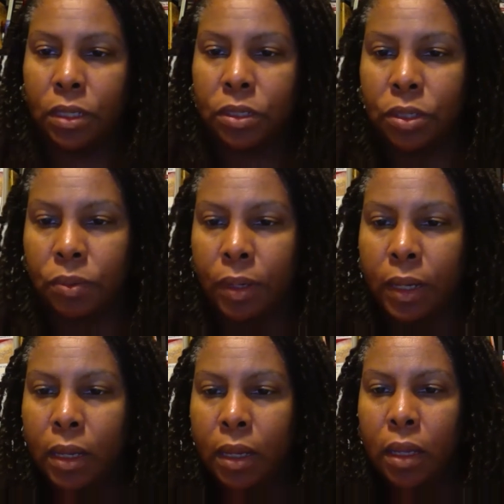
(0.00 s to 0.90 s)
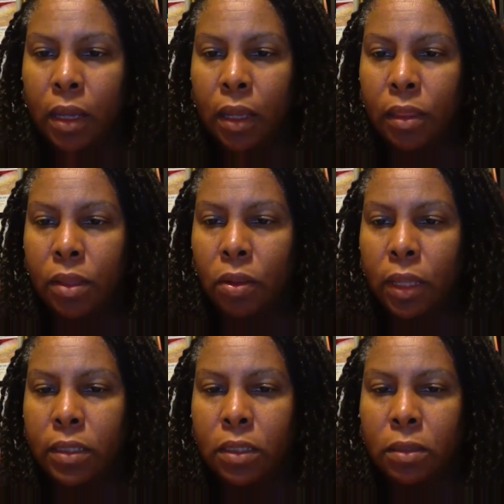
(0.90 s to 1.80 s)
history, and their
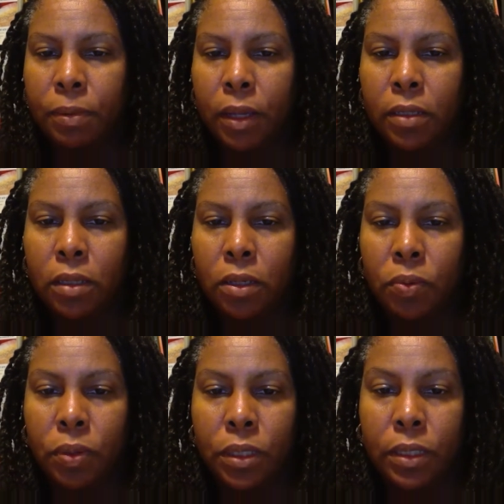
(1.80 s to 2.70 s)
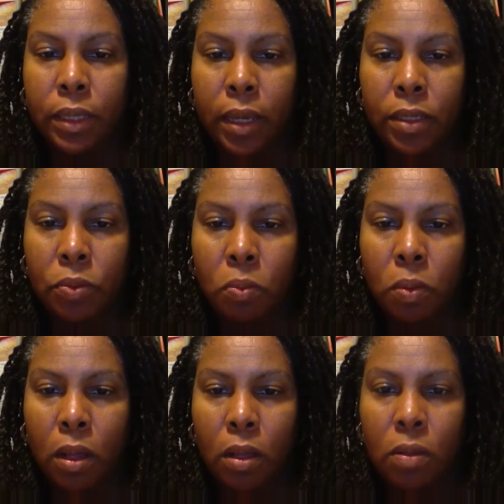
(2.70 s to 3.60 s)
lessons plans and quizzes as
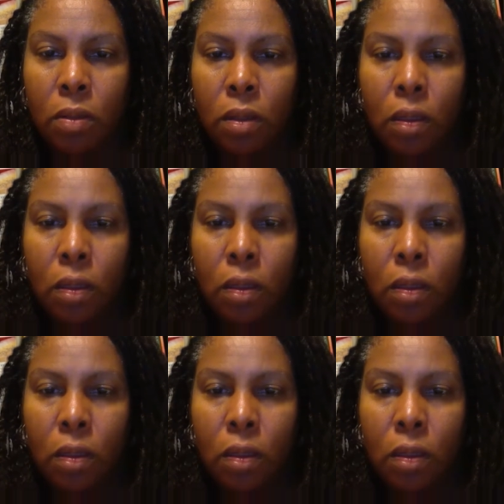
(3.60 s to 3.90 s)
well.